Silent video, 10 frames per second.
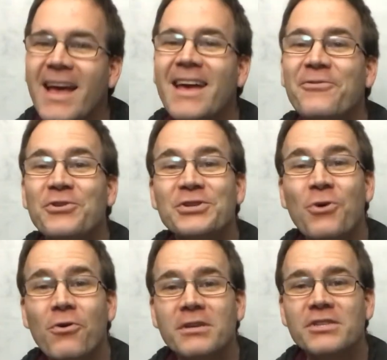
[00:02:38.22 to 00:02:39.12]
If your
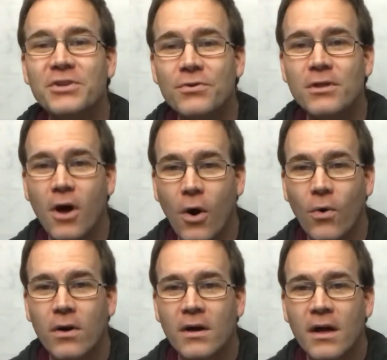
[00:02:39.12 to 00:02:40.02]
score is too
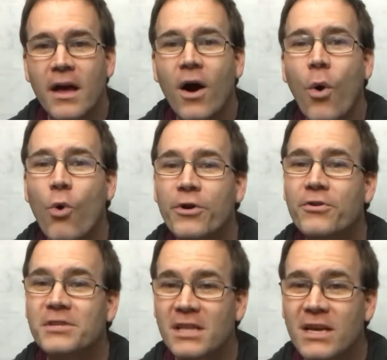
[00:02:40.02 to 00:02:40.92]
low or
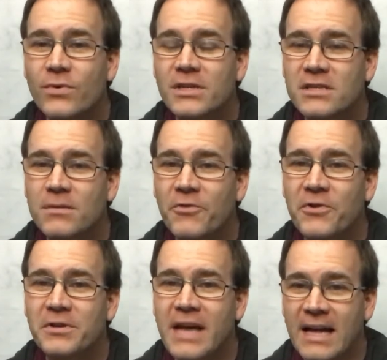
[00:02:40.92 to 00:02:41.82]
you're delinquent on some of
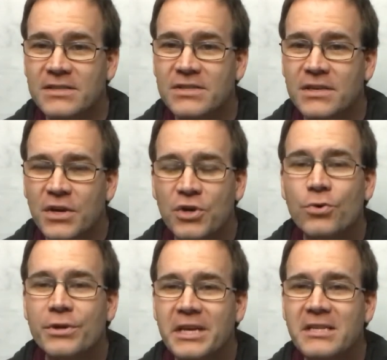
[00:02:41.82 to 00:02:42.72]
your debts,
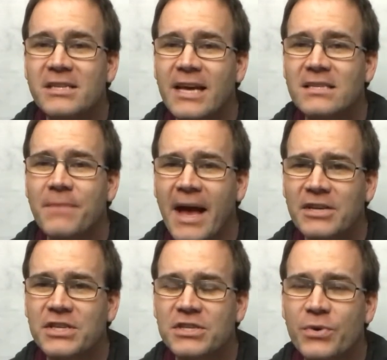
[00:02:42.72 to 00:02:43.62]
you will need to take some
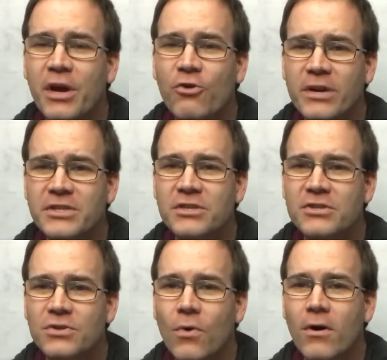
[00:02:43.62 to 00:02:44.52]
action to increase your
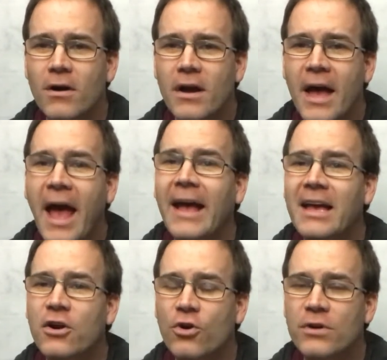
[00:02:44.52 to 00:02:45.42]
score and
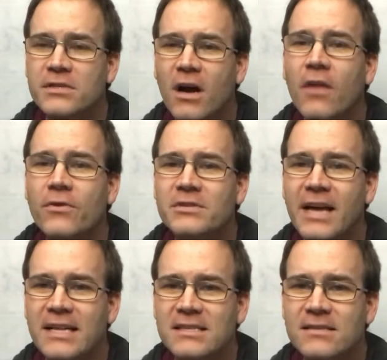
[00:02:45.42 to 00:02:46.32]
get current on those
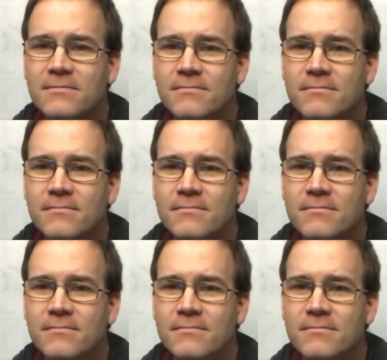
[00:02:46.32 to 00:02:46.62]
debts.